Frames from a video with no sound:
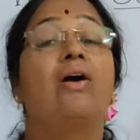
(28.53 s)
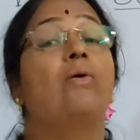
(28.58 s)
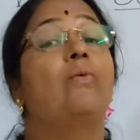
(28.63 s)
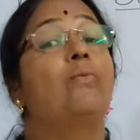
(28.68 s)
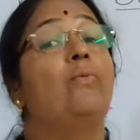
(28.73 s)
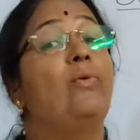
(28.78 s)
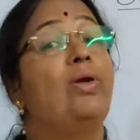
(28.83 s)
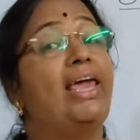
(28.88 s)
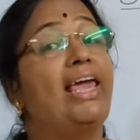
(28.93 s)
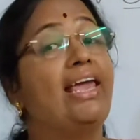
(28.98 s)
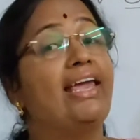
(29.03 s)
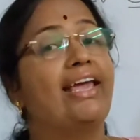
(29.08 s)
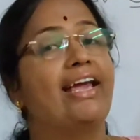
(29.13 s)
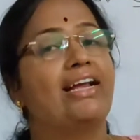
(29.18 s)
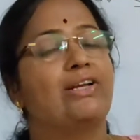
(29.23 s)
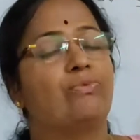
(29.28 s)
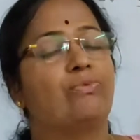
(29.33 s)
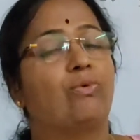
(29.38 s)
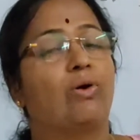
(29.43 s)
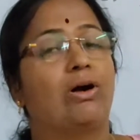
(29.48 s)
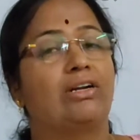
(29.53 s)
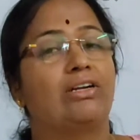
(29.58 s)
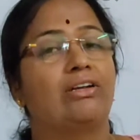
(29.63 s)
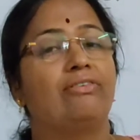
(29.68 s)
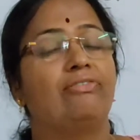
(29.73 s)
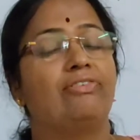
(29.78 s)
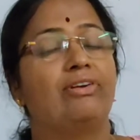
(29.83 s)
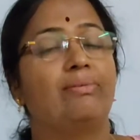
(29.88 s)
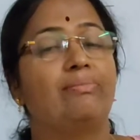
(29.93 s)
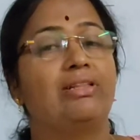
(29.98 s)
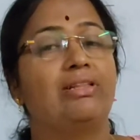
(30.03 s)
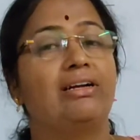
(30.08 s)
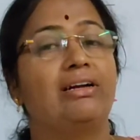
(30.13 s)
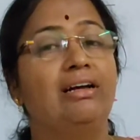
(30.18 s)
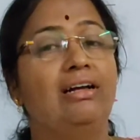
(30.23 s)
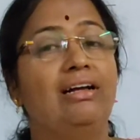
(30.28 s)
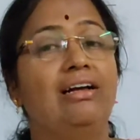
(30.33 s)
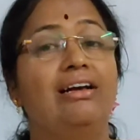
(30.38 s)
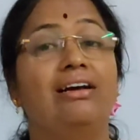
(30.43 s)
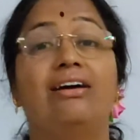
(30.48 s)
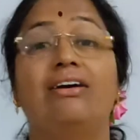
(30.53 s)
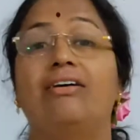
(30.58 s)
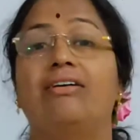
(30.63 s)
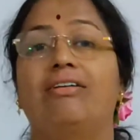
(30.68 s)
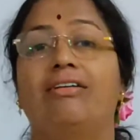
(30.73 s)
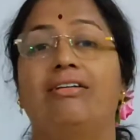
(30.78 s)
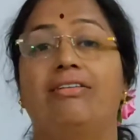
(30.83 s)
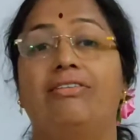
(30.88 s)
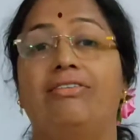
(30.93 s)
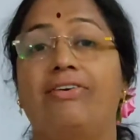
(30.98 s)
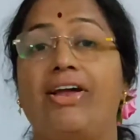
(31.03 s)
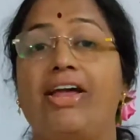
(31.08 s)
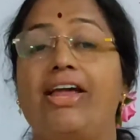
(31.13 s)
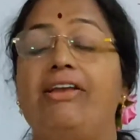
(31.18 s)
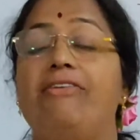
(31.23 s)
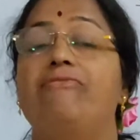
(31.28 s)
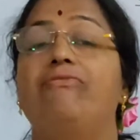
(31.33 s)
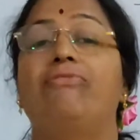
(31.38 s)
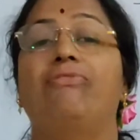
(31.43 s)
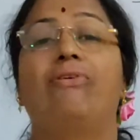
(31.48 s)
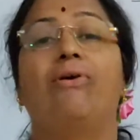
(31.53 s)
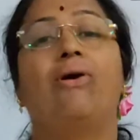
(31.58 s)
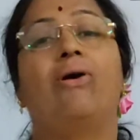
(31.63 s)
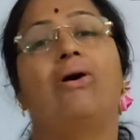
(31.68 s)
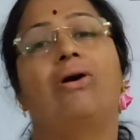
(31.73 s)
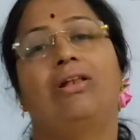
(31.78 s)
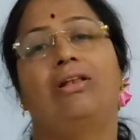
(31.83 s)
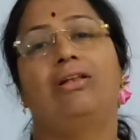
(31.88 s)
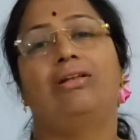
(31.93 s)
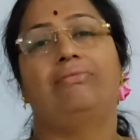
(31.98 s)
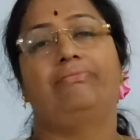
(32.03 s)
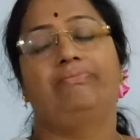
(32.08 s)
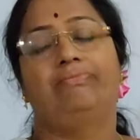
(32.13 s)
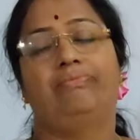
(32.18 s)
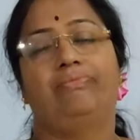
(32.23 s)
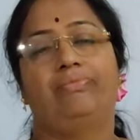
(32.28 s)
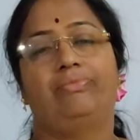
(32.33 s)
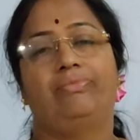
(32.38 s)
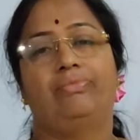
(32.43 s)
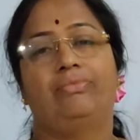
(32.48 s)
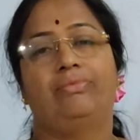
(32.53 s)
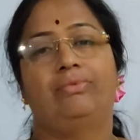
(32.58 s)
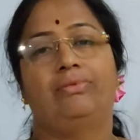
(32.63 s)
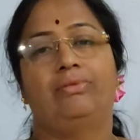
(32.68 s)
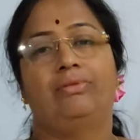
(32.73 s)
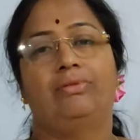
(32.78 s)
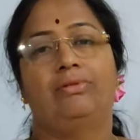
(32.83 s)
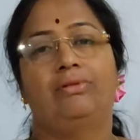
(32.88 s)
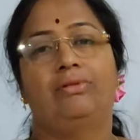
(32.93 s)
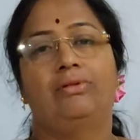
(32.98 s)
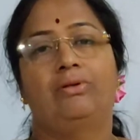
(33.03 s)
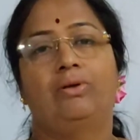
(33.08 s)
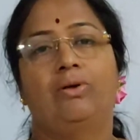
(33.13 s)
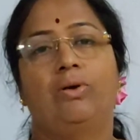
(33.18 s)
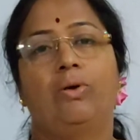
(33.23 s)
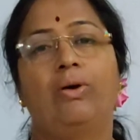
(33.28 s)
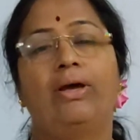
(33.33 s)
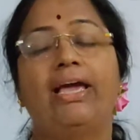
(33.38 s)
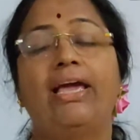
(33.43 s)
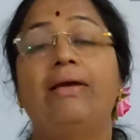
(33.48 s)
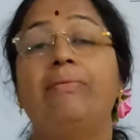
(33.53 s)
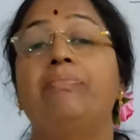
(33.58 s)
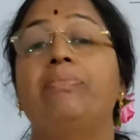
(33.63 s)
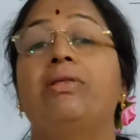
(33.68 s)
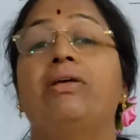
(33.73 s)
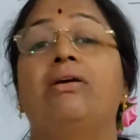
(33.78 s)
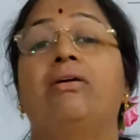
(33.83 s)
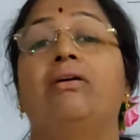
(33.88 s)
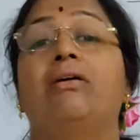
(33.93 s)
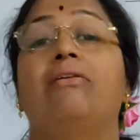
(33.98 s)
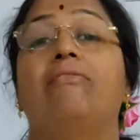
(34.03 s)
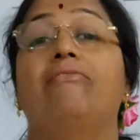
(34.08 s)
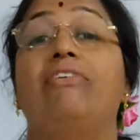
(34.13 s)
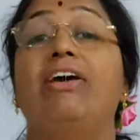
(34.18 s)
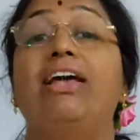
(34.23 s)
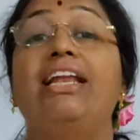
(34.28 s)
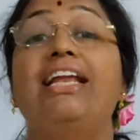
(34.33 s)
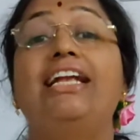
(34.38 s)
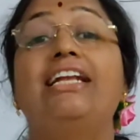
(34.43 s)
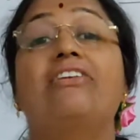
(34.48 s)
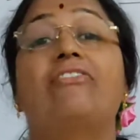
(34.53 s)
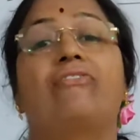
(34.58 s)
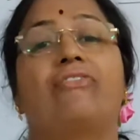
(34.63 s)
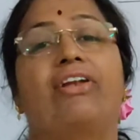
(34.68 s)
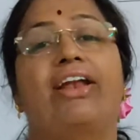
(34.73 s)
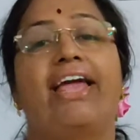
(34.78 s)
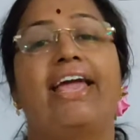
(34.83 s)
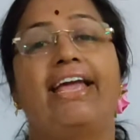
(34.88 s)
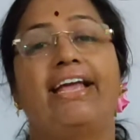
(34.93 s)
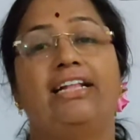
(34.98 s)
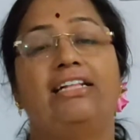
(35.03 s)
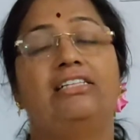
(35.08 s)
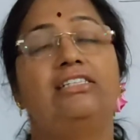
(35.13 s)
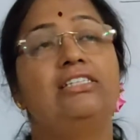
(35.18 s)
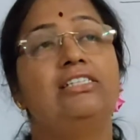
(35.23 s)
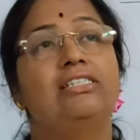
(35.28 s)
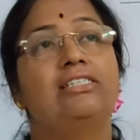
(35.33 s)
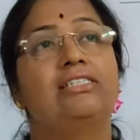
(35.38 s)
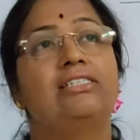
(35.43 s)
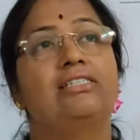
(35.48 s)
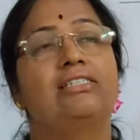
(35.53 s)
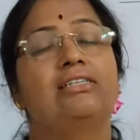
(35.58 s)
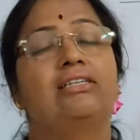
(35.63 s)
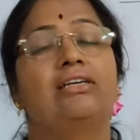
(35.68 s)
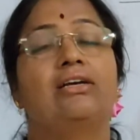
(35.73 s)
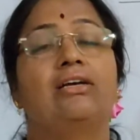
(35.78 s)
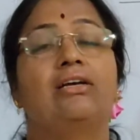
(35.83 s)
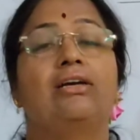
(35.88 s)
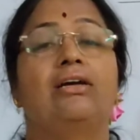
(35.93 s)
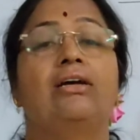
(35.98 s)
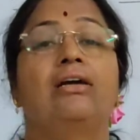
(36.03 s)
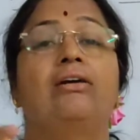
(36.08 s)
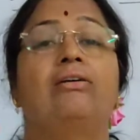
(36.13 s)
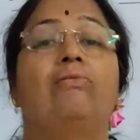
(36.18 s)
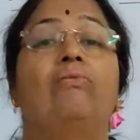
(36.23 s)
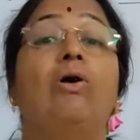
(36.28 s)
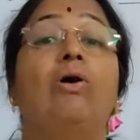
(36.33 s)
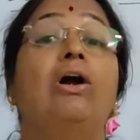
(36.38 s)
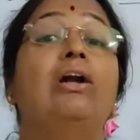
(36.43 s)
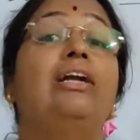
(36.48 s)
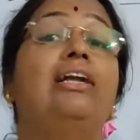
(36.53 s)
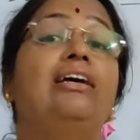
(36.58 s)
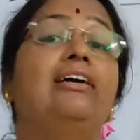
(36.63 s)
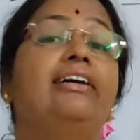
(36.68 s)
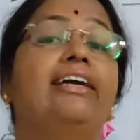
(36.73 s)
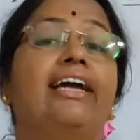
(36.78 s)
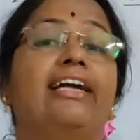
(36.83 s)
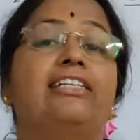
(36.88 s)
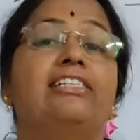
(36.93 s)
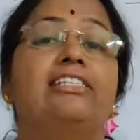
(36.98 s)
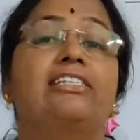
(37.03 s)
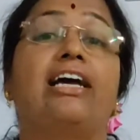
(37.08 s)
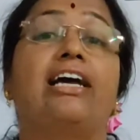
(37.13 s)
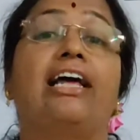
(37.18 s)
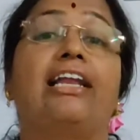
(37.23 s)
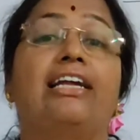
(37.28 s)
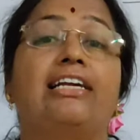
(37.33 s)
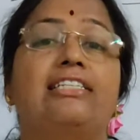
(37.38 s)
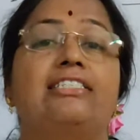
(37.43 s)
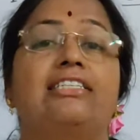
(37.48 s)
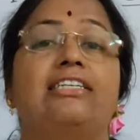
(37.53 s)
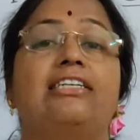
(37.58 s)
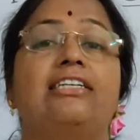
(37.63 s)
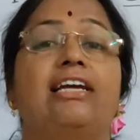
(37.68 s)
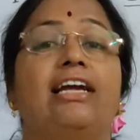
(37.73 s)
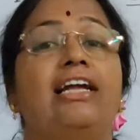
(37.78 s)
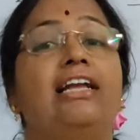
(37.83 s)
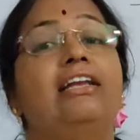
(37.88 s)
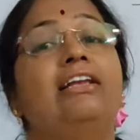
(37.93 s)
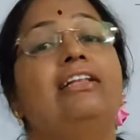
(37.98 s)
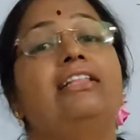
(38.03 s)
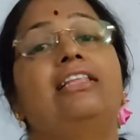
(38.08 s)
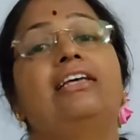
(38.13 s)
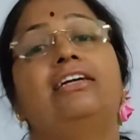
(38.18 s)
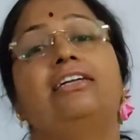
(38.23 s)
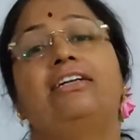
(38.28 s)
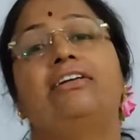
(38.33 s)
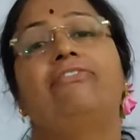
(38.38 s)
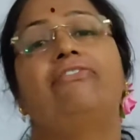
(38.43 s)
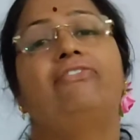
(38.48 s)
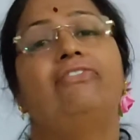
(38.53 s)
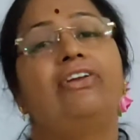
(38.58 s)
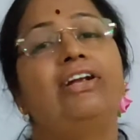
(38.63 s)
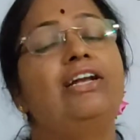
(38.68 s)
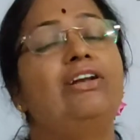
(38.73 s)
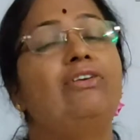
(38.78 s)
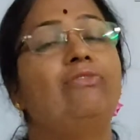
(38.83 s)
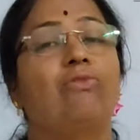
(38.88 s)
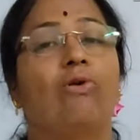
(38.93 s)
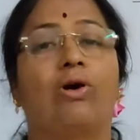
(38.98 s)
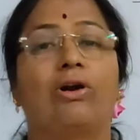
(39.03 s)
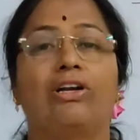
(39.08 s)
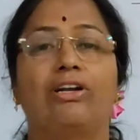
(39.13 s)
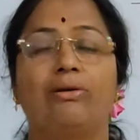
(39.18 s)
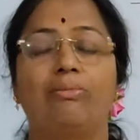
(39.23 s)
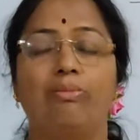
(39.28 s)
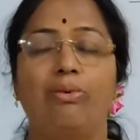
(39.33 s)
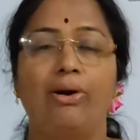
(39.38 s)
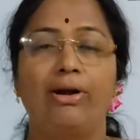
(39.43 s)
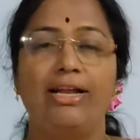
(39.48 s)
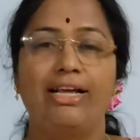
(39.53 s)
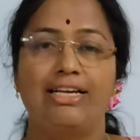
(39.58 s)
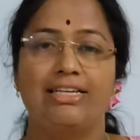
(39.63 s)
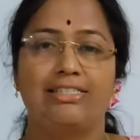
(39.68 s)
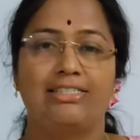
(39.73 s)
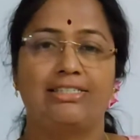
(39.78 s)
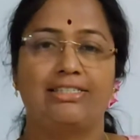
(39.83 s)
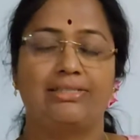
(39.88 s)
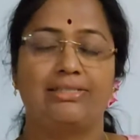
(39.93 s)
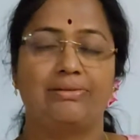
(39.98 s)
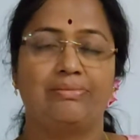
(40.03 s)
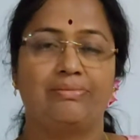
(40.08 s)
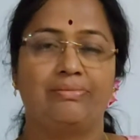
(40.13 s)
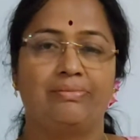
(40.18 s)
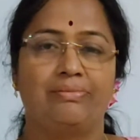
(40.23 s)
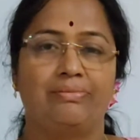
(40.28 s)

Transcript: We get water from the rainfall. Okay, when it rains, water gets collected in the different water bodies.